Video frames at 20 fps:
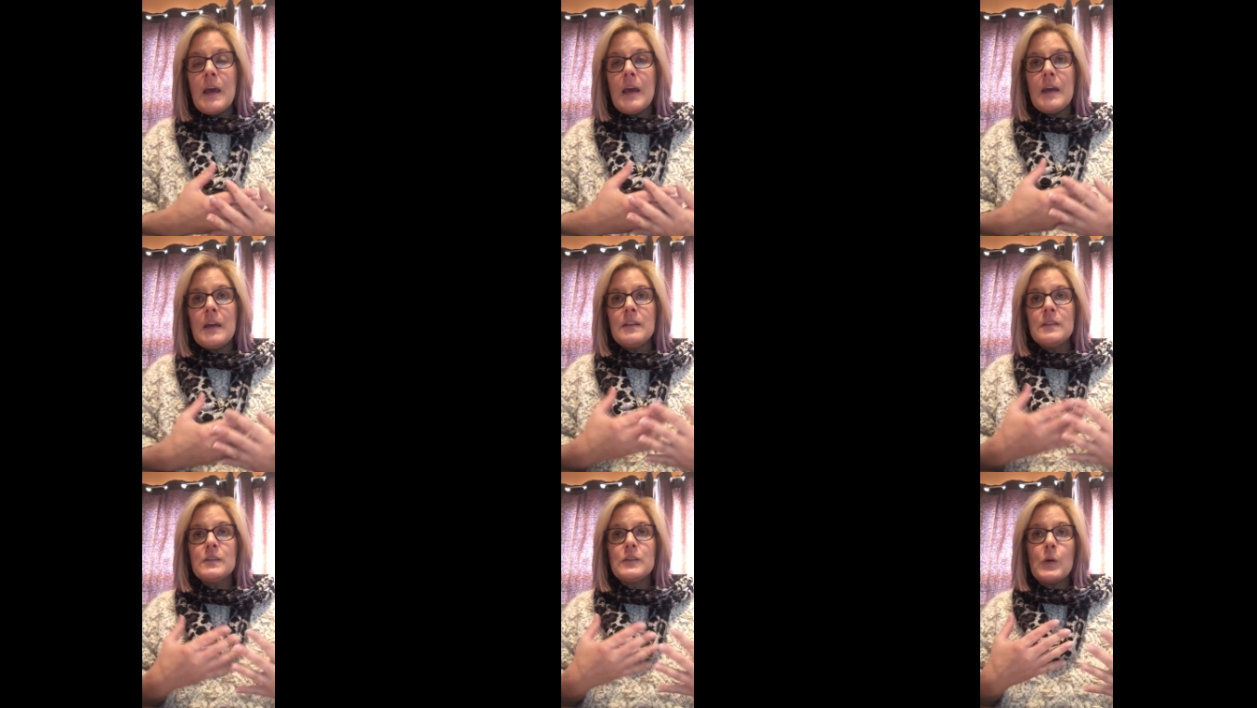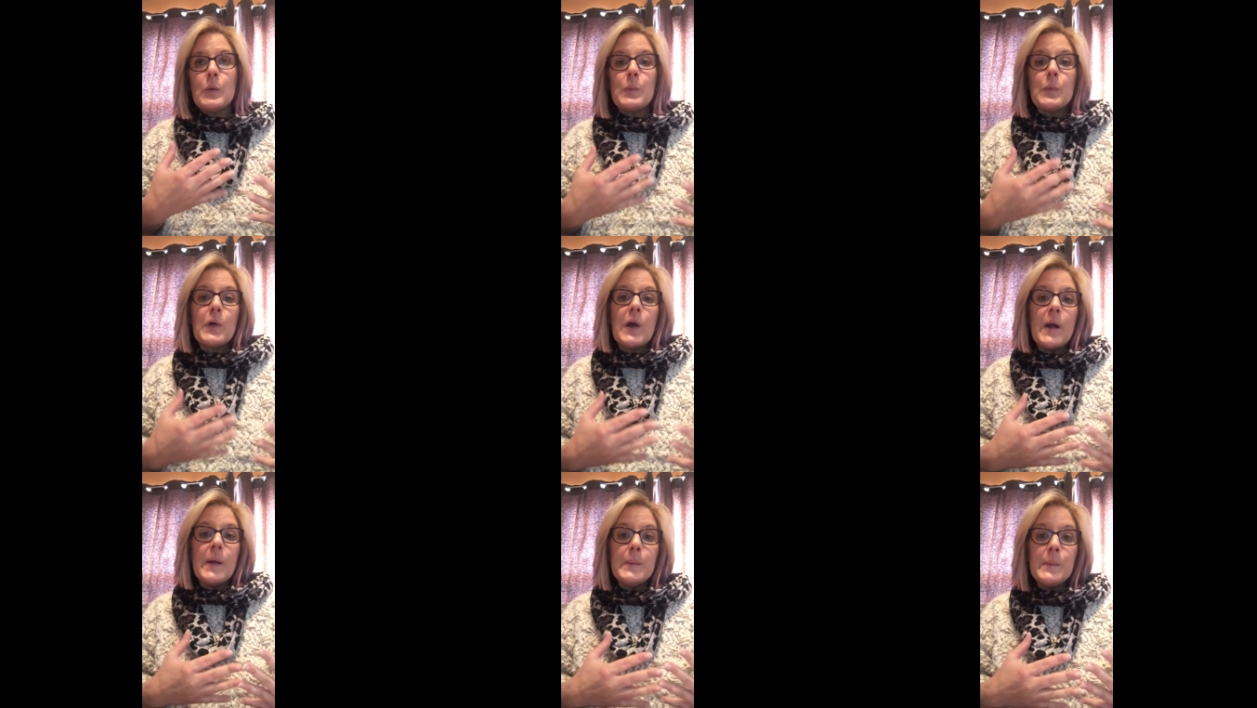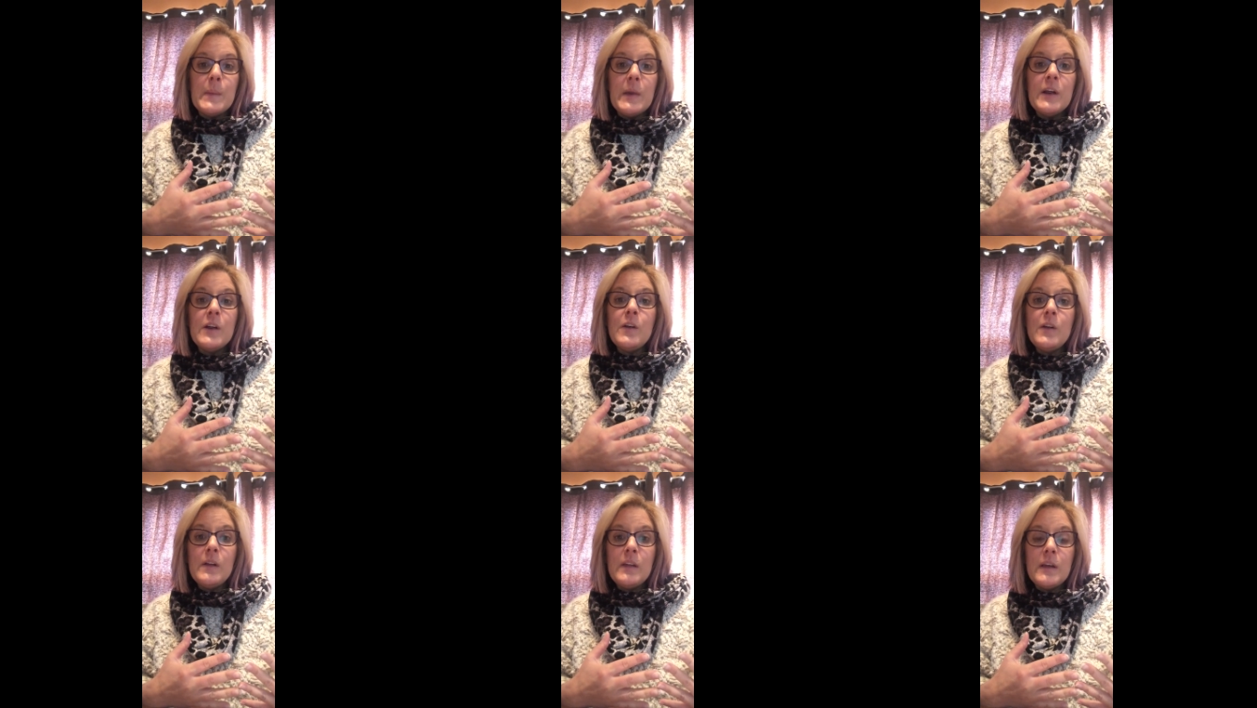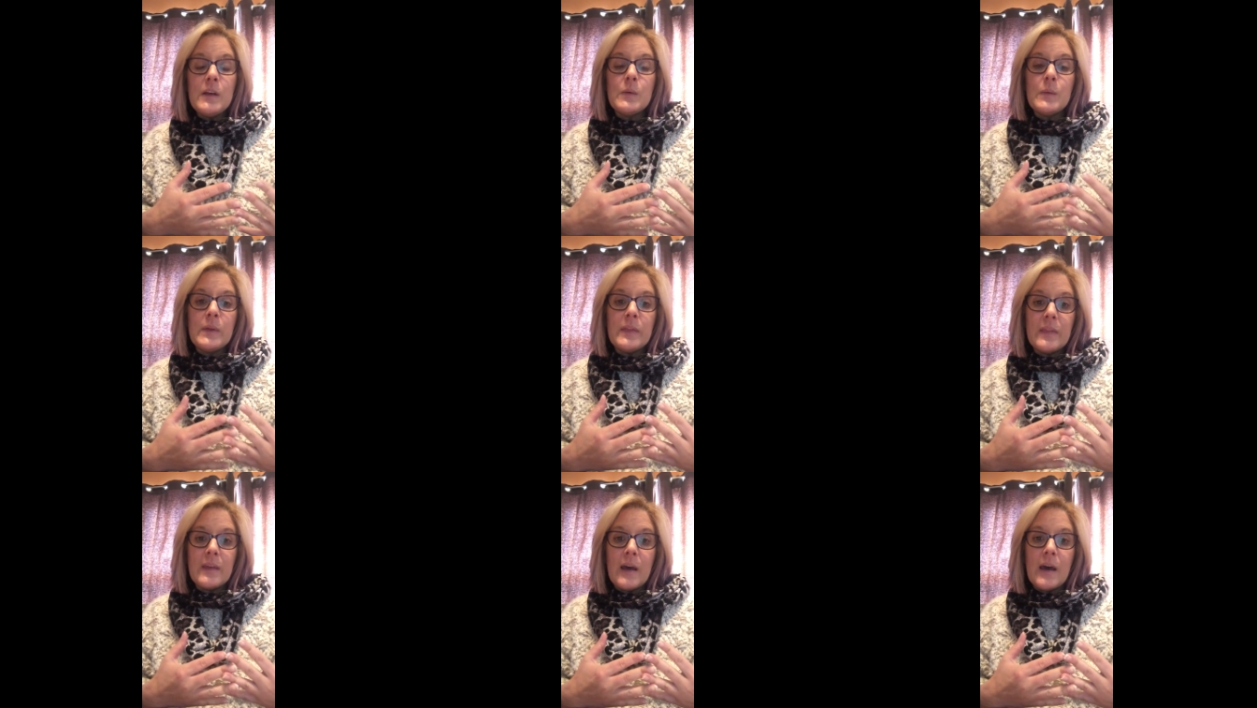And so primarily
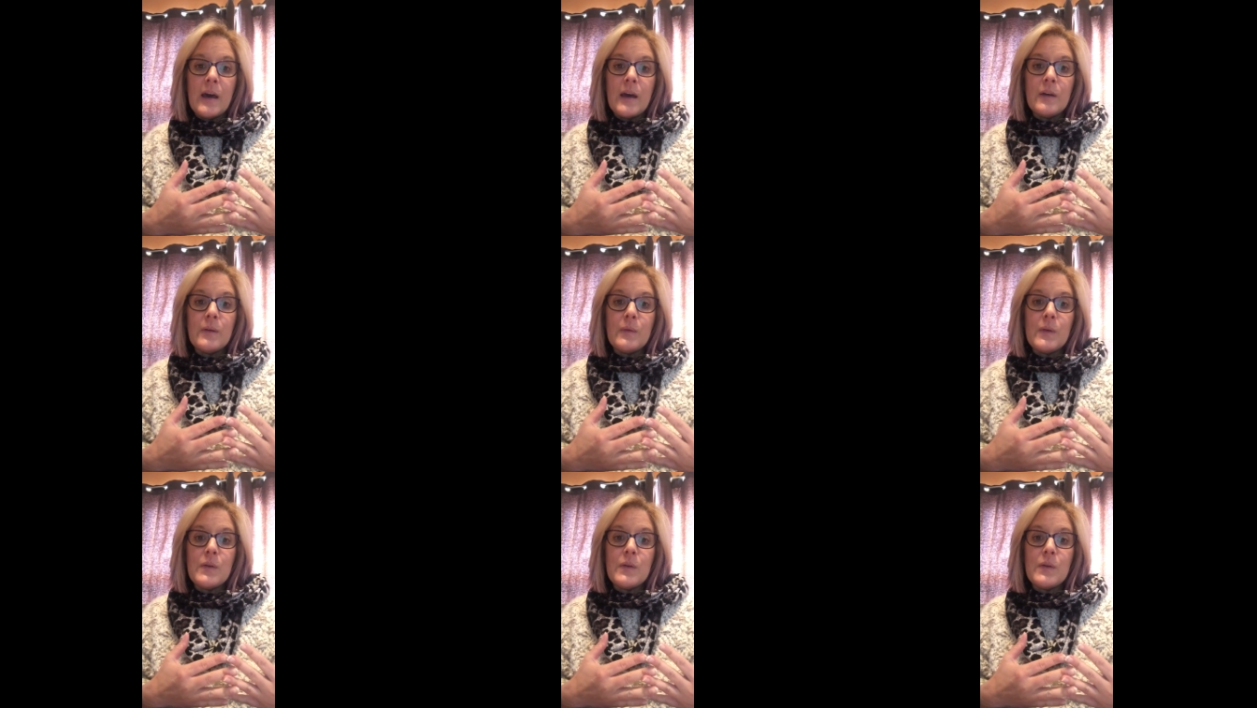with that,